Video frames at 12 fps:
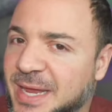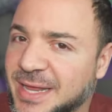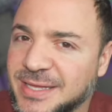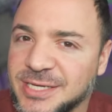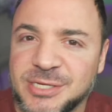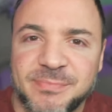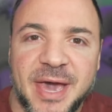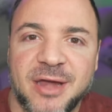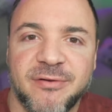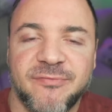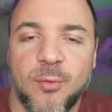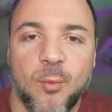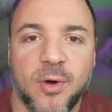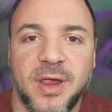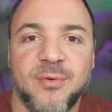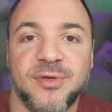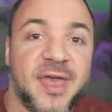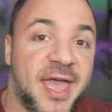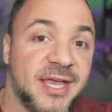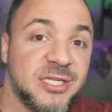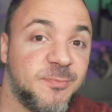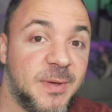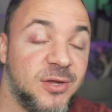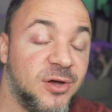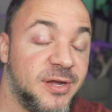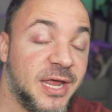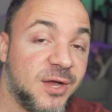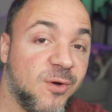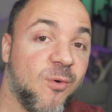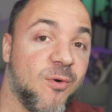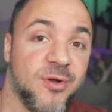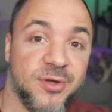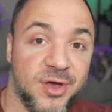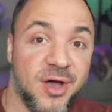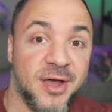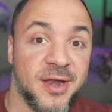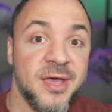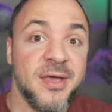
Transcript: It doesn't matter if we're working with ASP.NET Core or not,